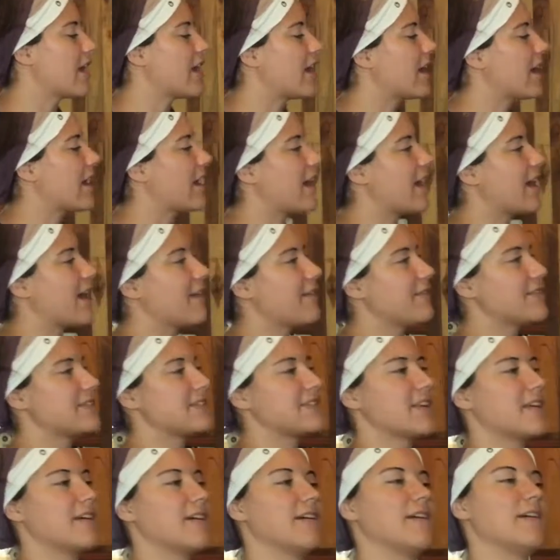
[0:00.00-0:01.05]
I have
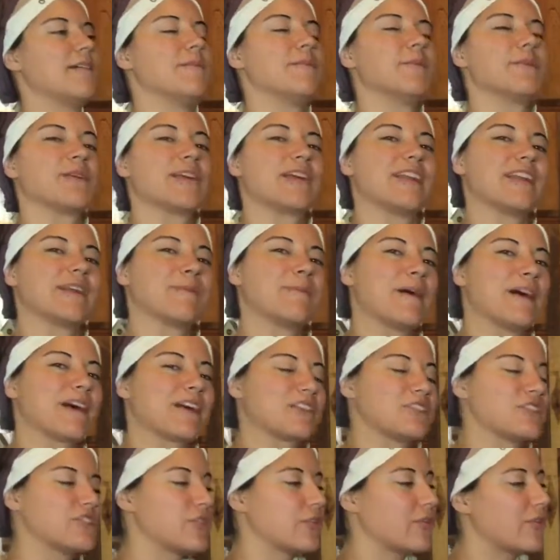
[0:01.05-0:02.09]
some organic bok
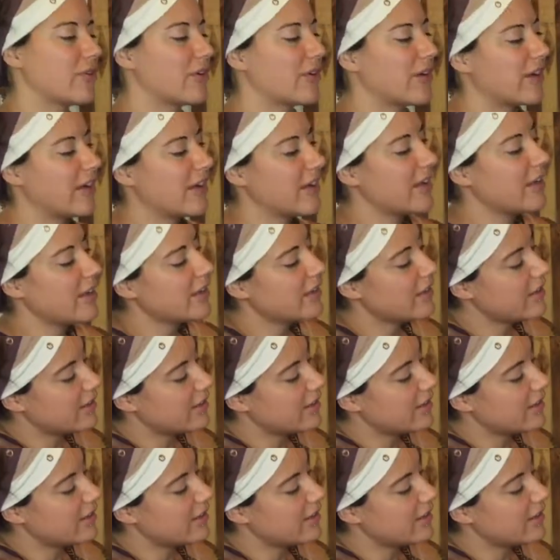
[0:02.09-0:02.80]
choy.